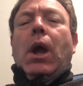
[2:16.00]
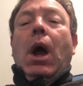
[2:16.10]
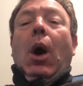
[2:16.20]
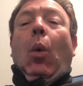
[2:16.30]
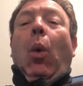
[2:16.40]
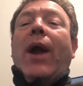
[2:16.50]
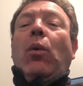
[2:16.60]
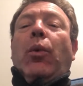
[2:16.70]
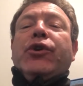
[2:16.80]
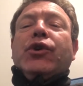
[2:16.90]

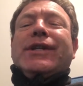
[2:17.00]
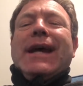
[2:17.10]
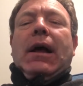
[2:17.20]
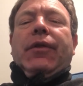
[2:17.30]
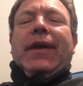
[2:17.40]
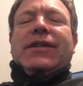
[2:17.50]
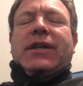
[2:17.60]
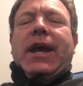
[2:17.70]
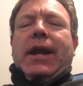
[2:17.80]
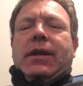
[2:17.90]
What would you tell this
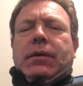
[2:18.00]
kid?